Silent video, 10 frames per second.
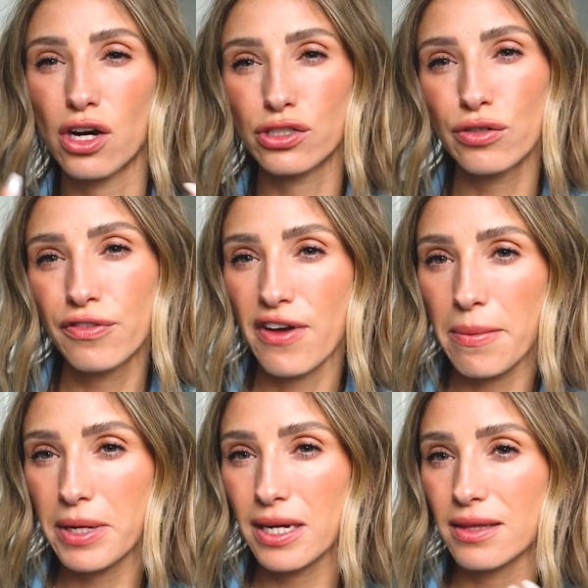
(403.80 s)
not too
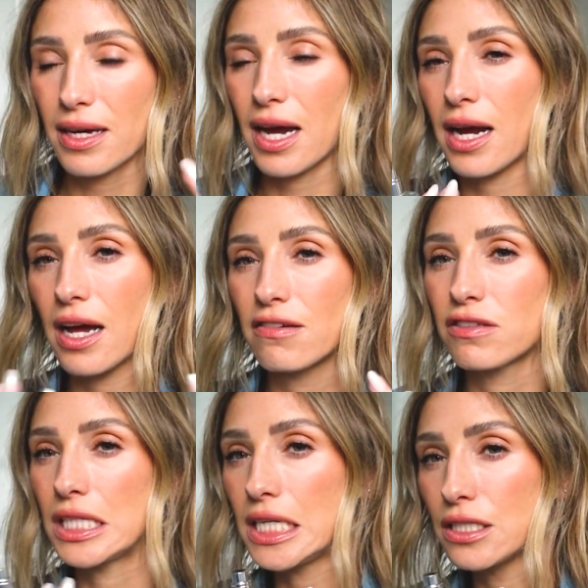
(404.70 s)
feminine, like I kind of
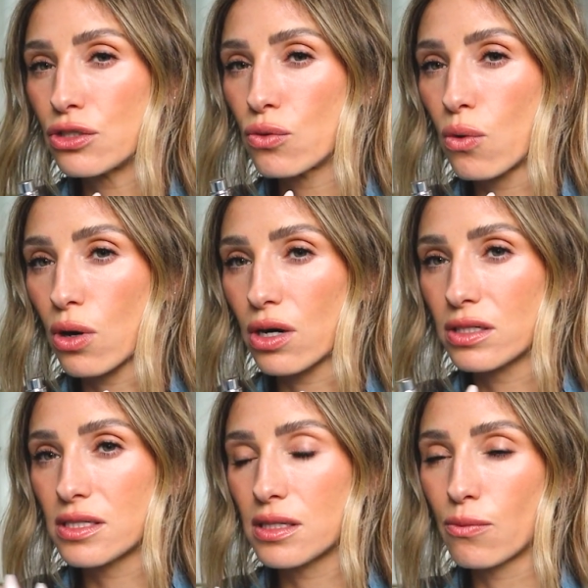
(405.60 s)
lean
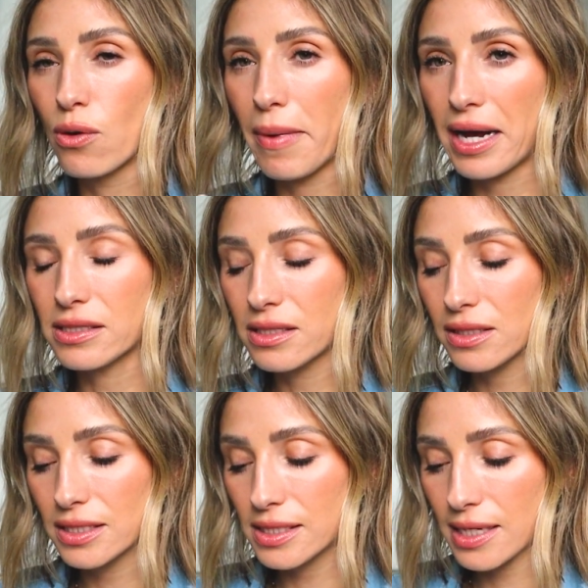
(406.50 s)
towards the more
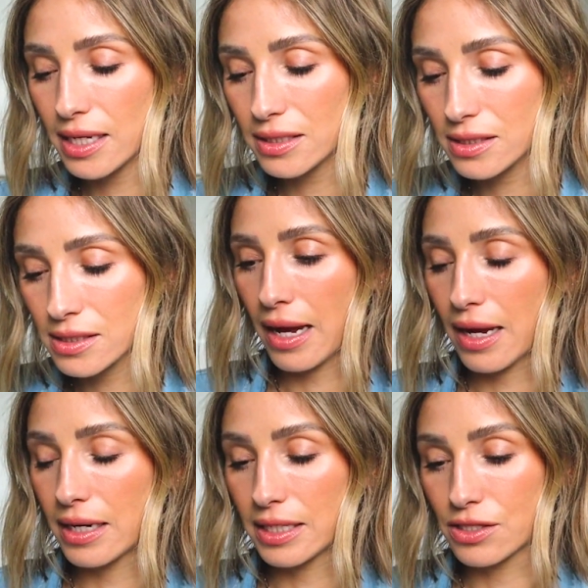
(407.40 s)
masculine scents,
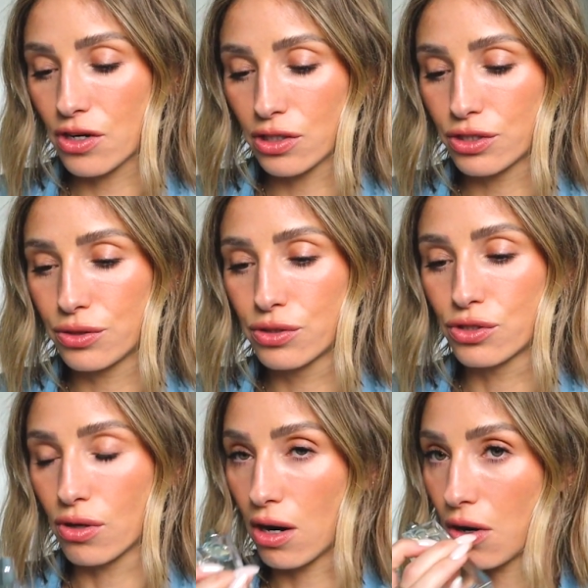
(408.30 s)
and it's not too
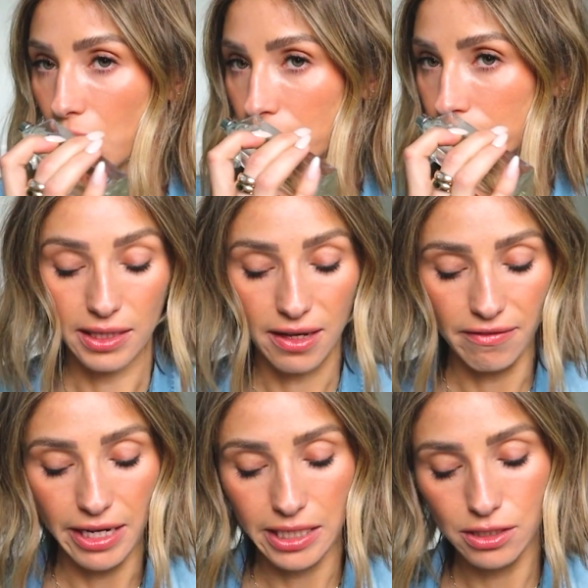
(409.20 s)
strong. I
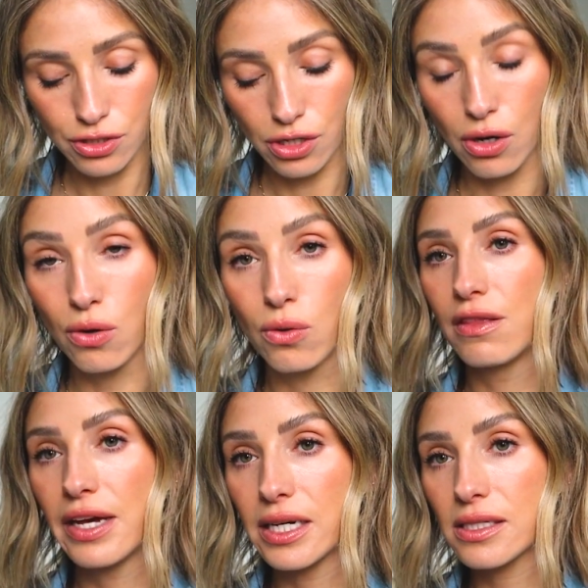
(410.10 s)
love it. So
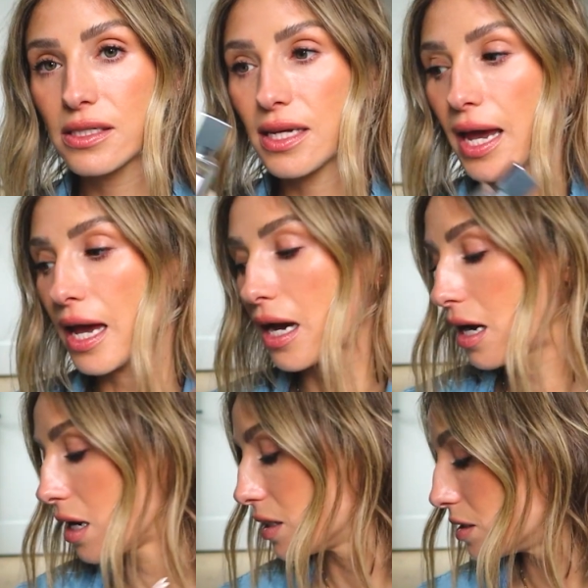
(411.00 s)
this
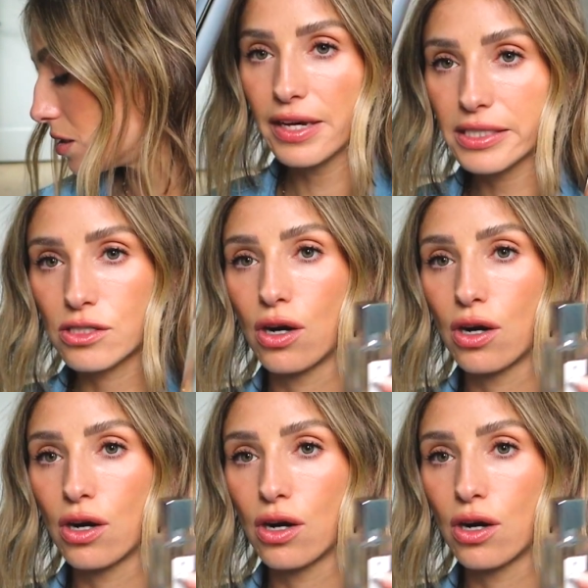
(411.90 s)
and this